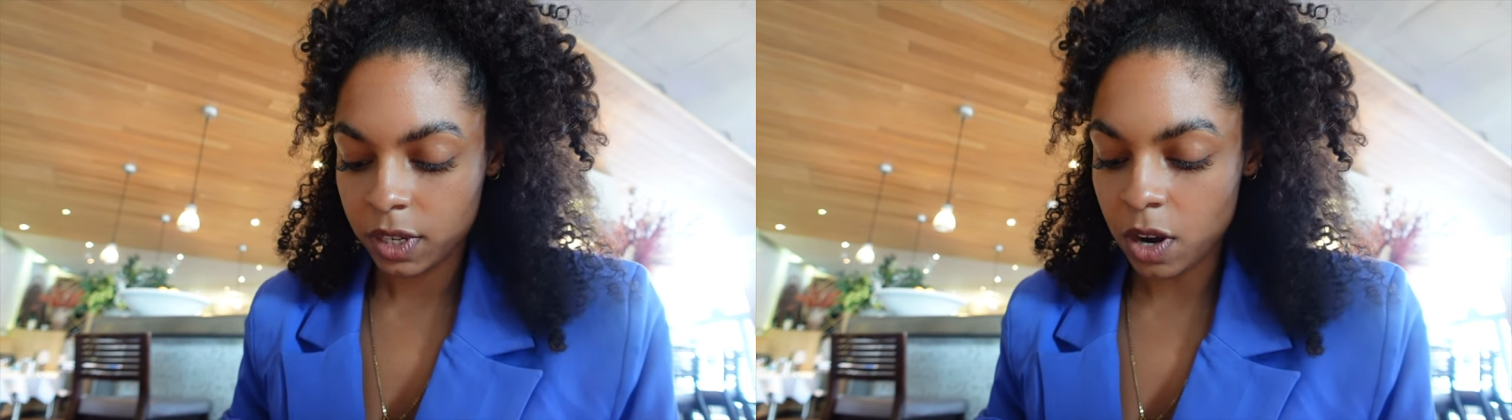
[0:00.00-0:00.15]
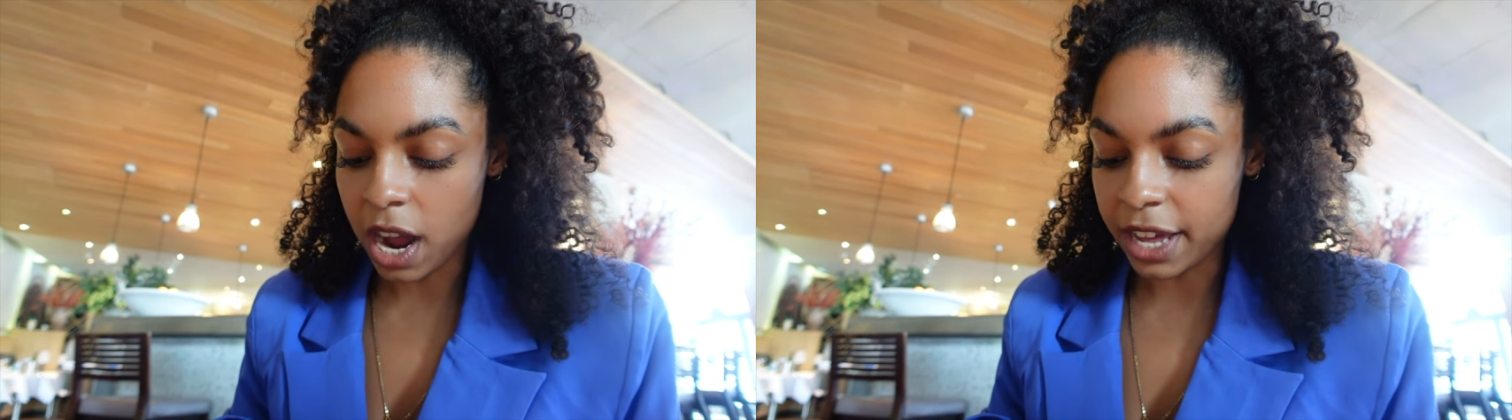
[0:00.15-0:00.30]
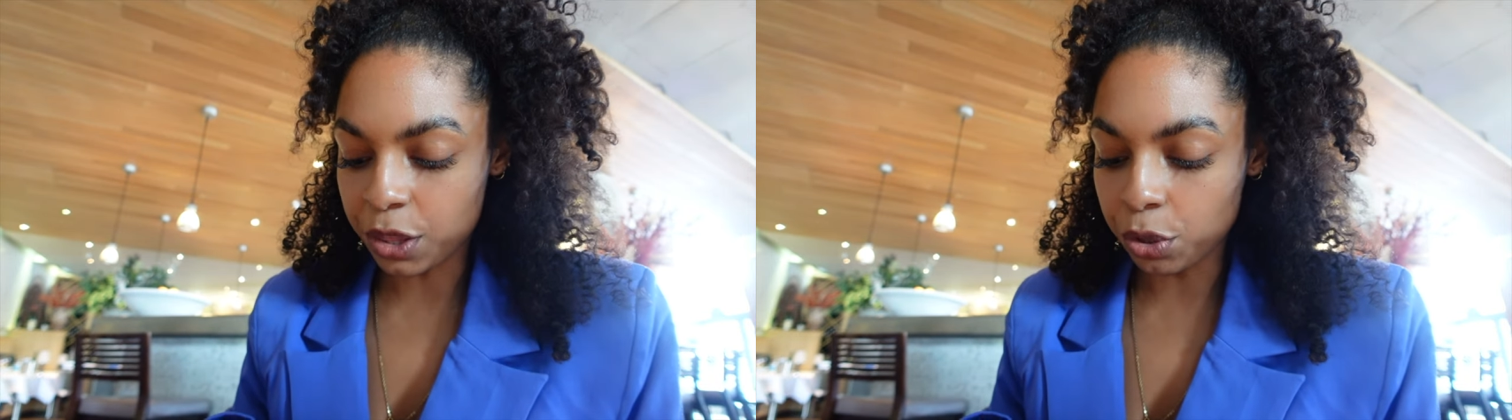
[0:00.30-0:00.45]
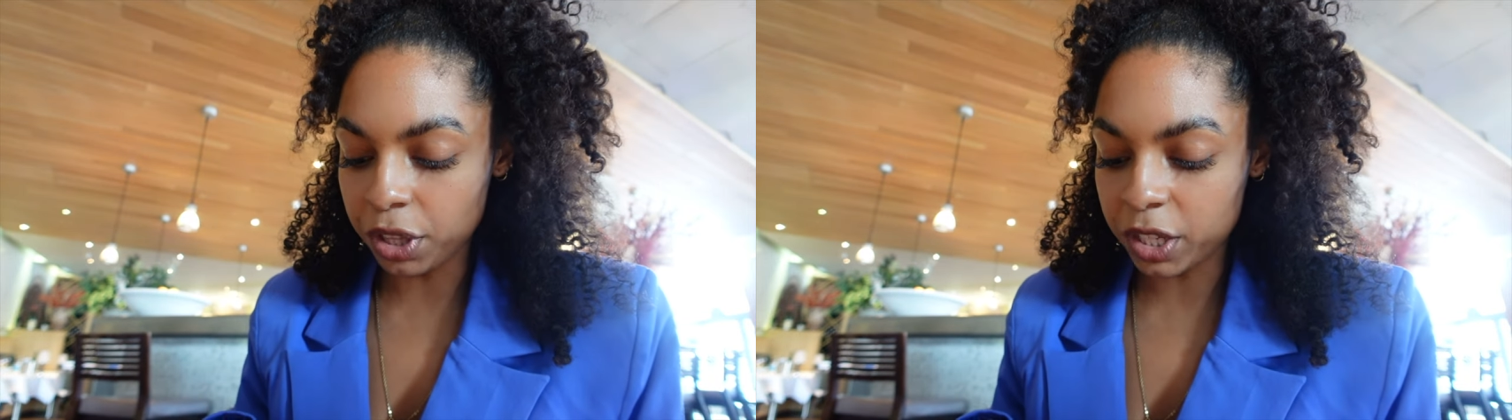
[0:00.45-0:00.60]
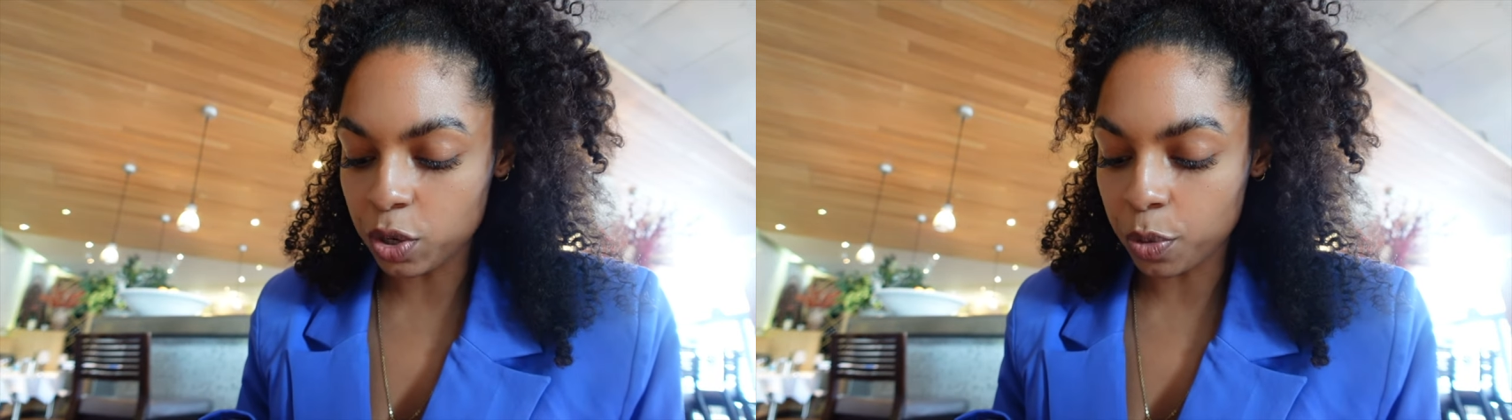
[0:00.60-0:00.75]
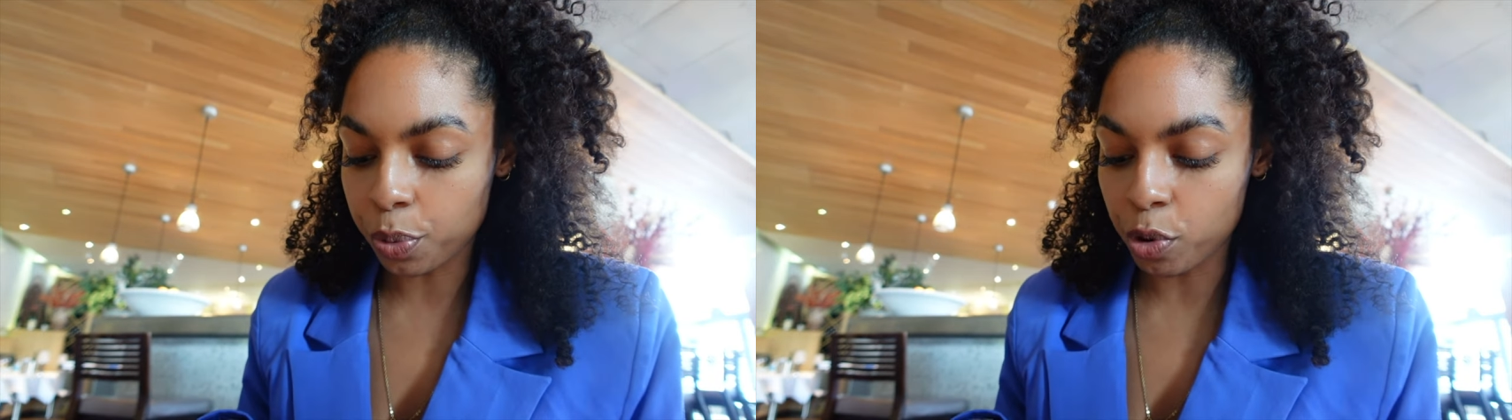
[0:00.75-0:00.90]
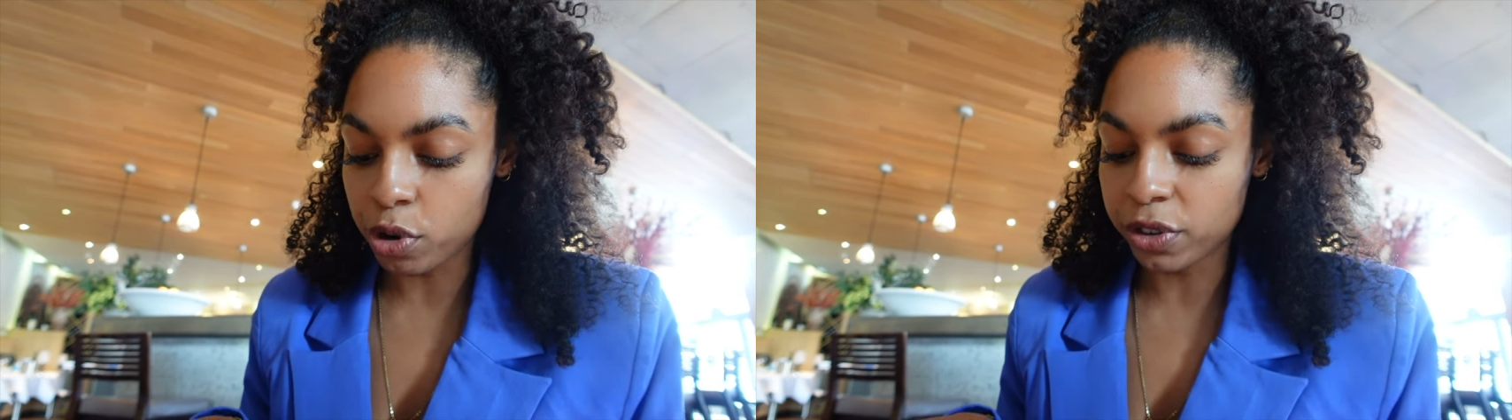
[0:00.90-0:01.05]
I thought these were
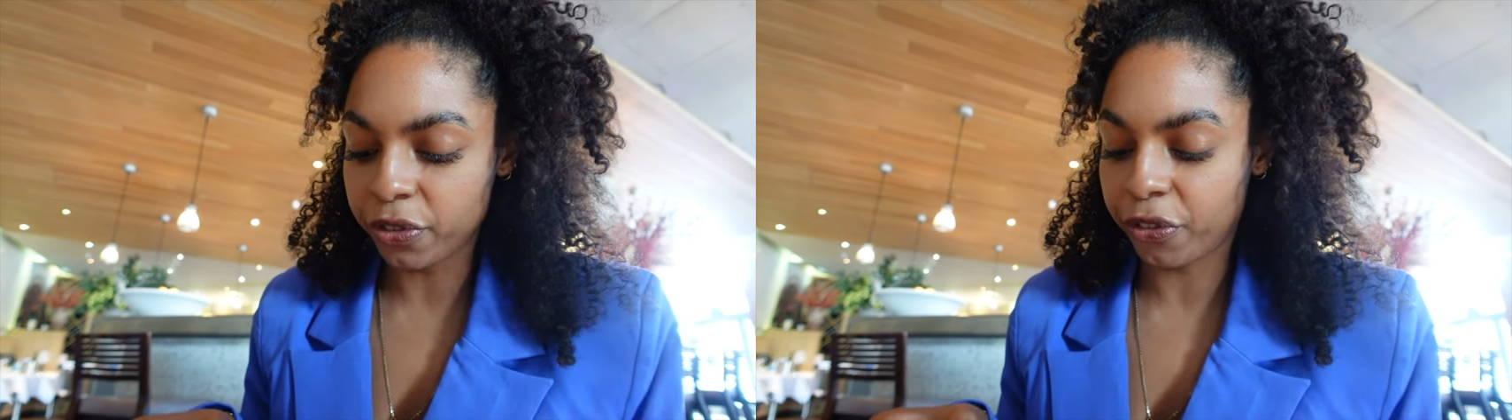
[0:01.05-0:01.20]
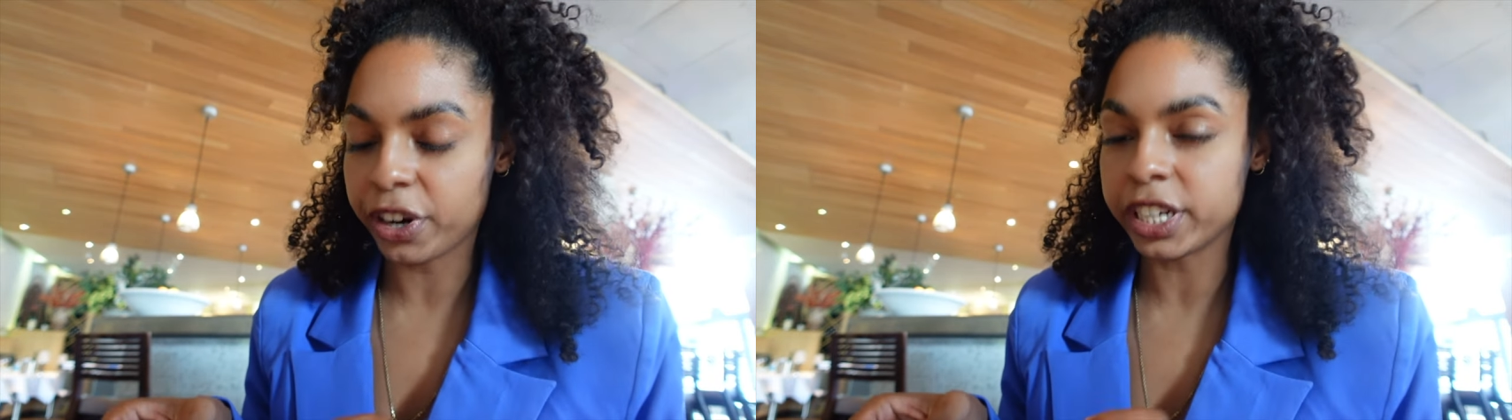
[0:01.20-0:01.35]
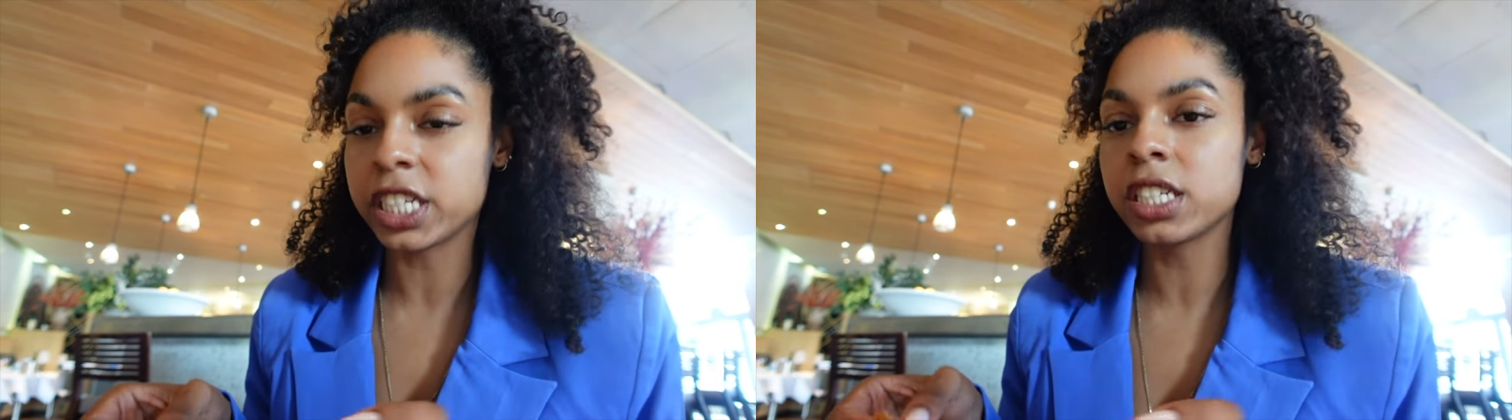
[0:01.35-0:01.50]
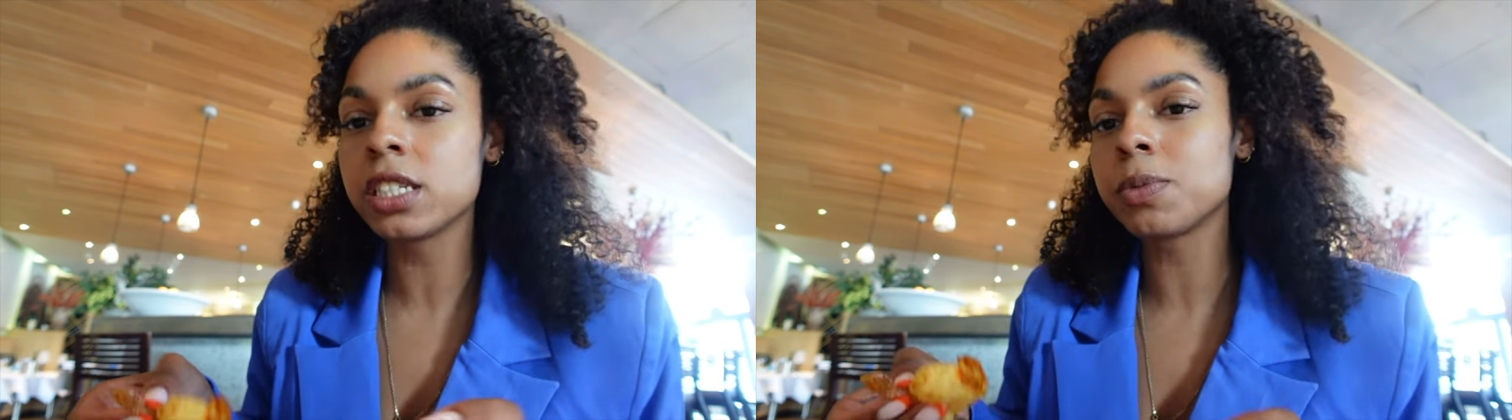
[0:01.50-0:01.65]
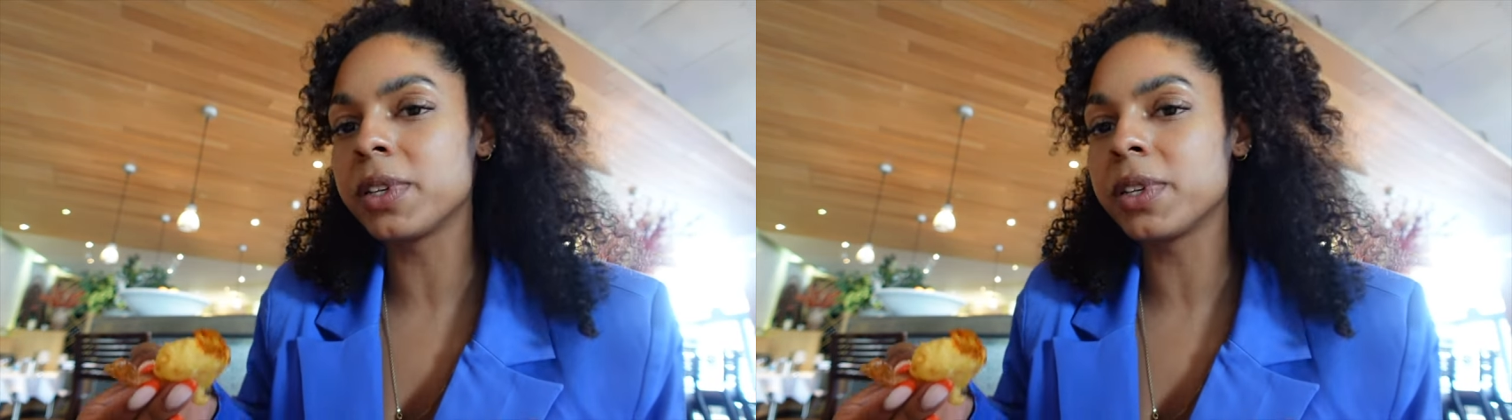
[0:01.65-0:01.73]
prawn fritters,